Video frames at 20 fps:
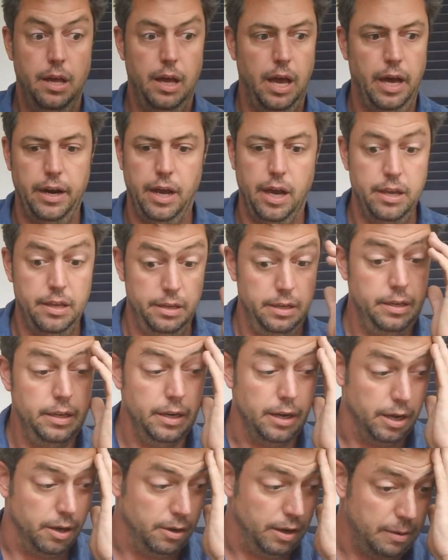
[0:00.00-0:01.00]
And I, you
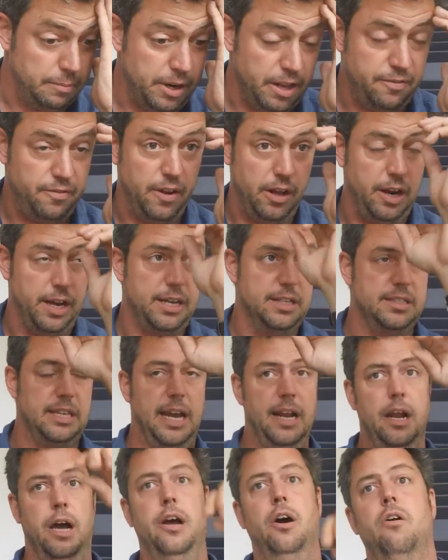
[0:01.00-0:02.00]
know, I mean, it felt like a
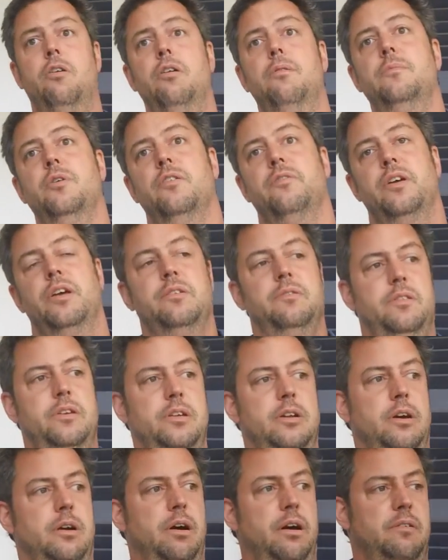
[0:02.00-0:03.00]
daylight horror movie, you
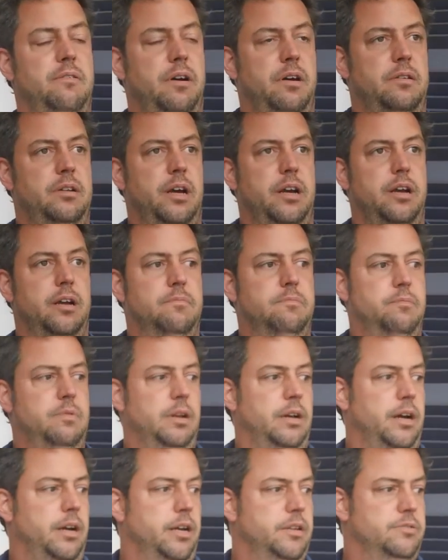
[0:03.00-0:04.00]
know, like I'd,
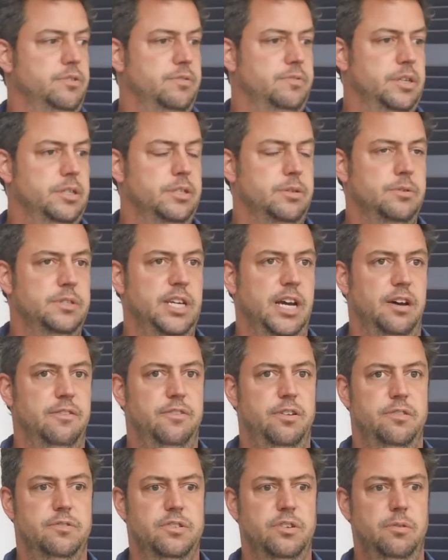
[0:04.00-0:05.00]
like I'd driven into a town
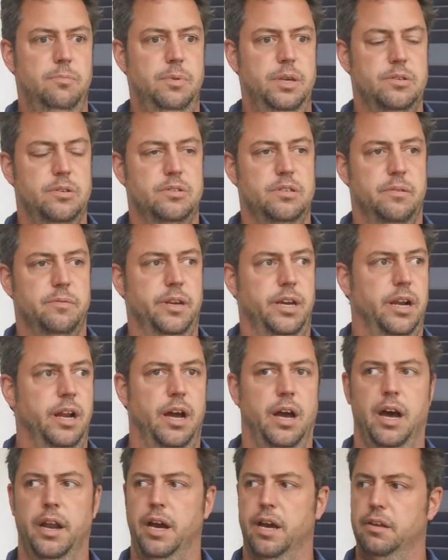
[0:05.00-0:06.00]
full of zombies or something. And I,
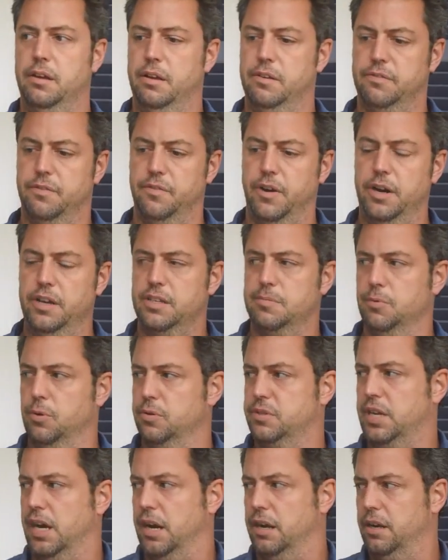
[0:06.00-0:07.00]
and I, it's a very small
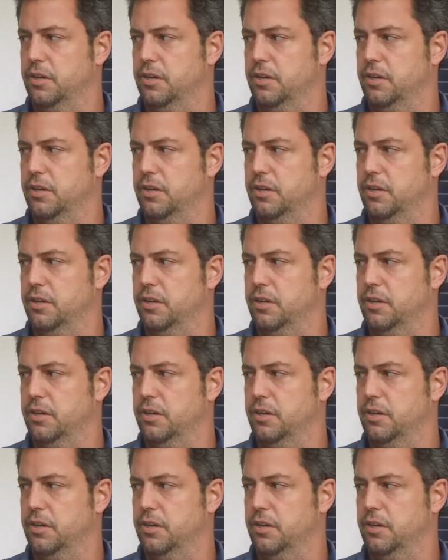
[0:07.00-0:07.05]
town.